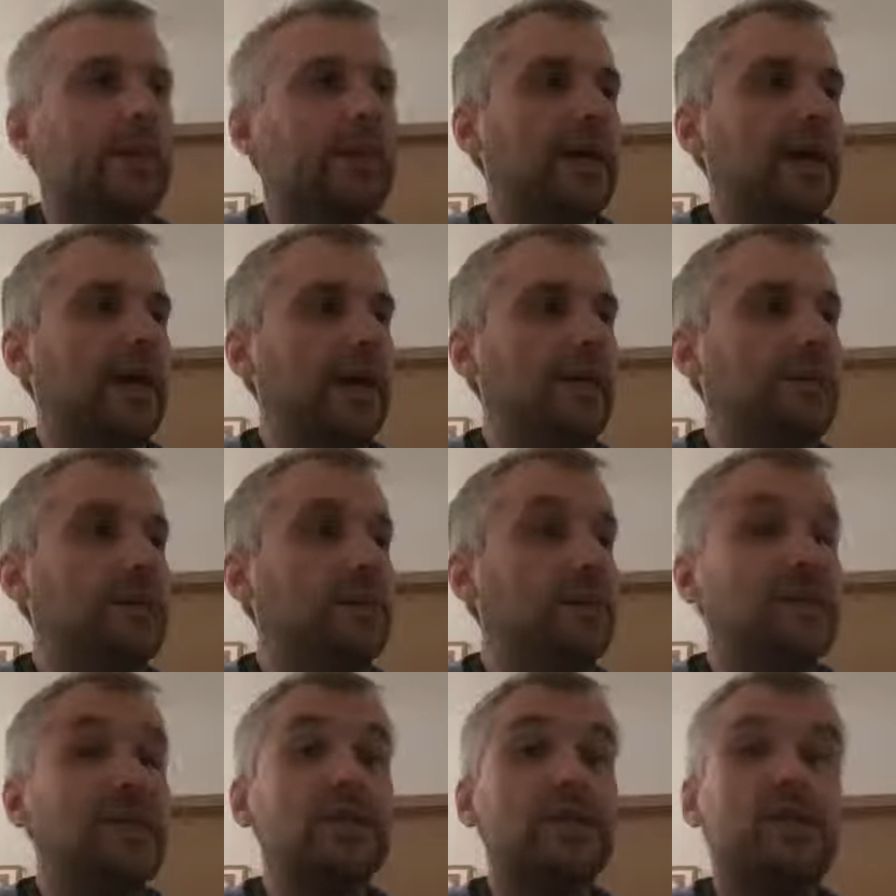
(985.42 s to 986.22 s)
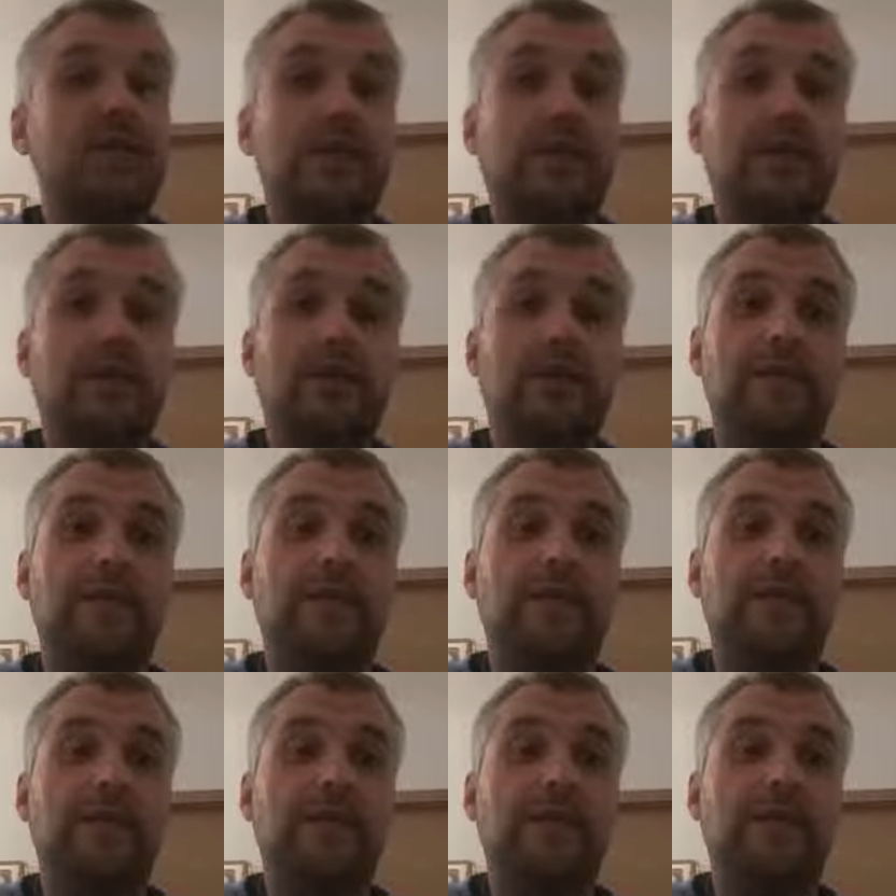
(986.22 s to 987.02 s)
that have just started
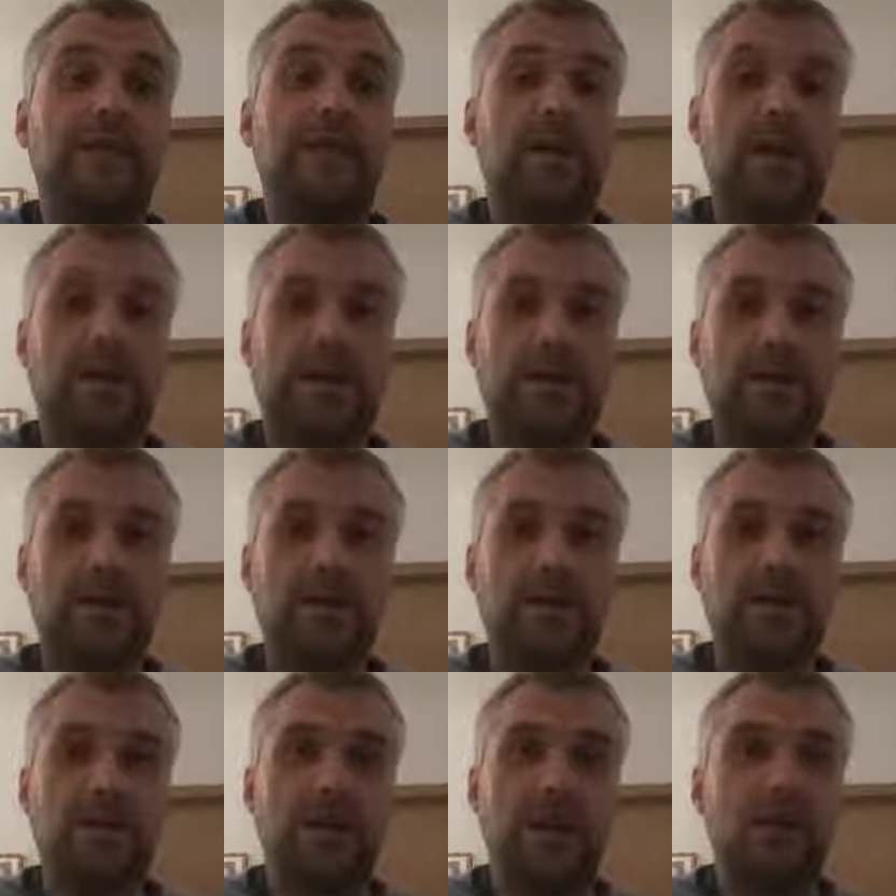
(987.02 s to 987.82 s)
their days.